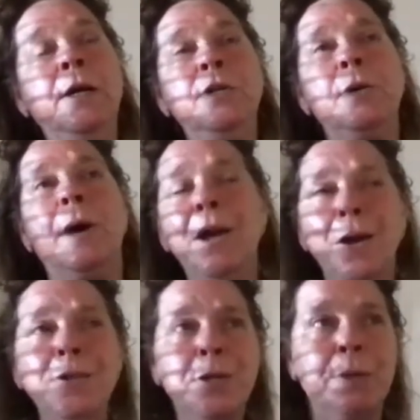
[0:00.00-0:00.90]
so I
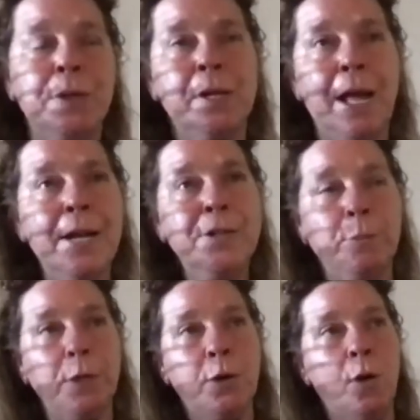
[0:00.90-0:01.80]
also in the
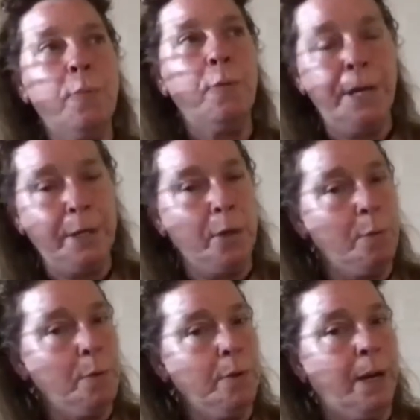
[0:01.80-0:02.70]
classroom incorporated global,